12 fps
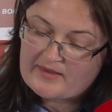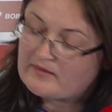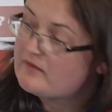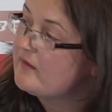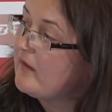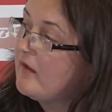
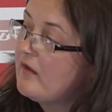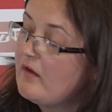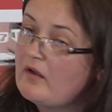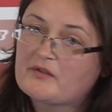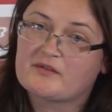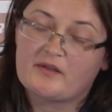And
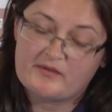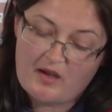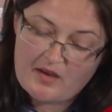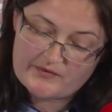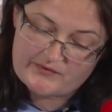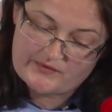
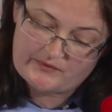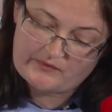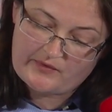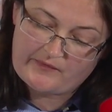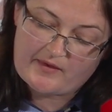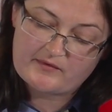Oleksandr answered
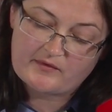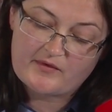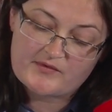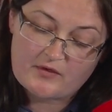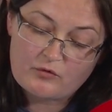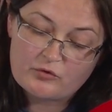that
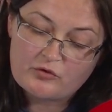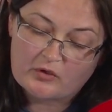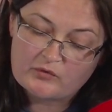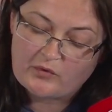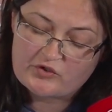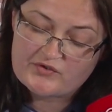they could
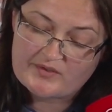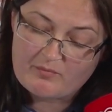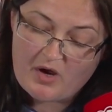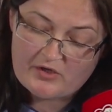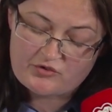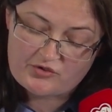not watch
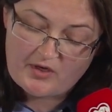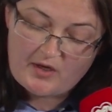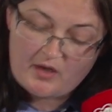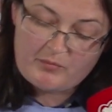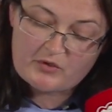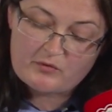the match
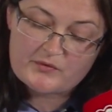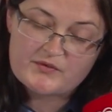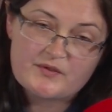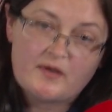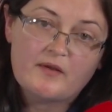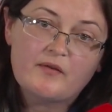
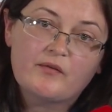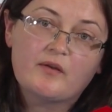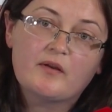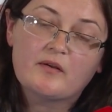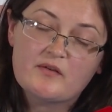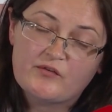because
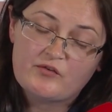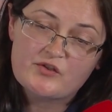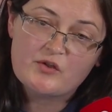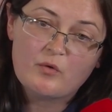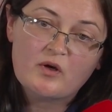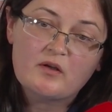there
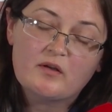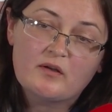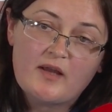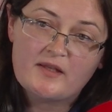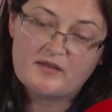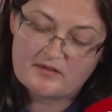is no
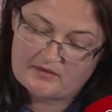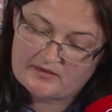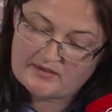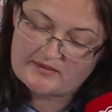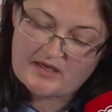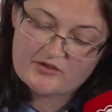any
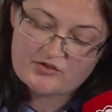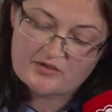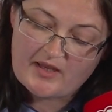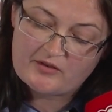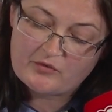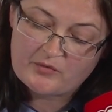
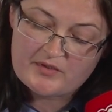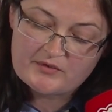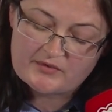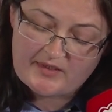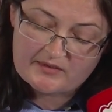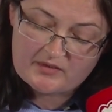connection and no
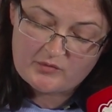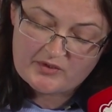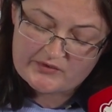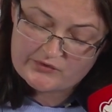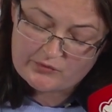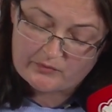internet in
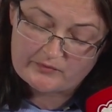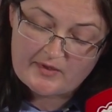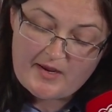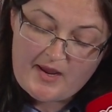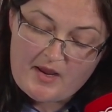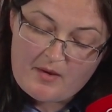Kherson.
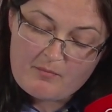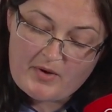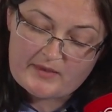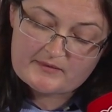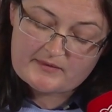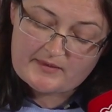
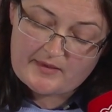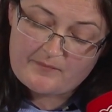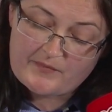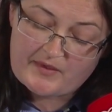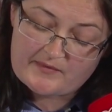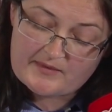But
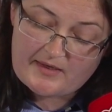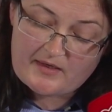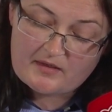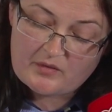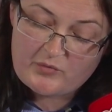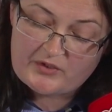they
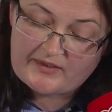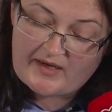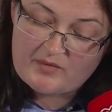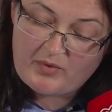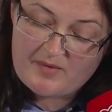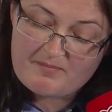
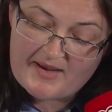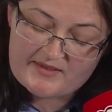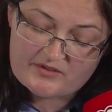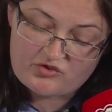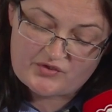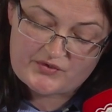communicate by
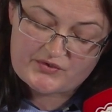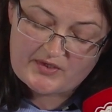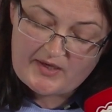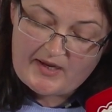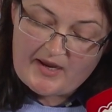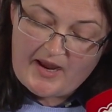messages
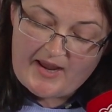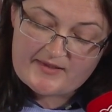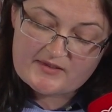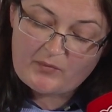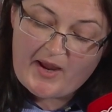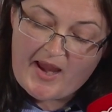
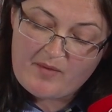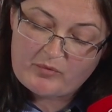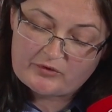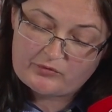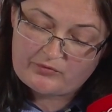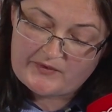and they were
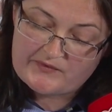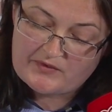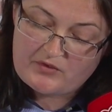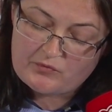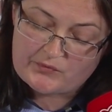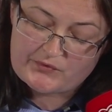able to read
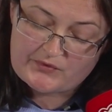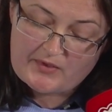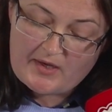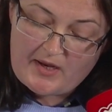the news.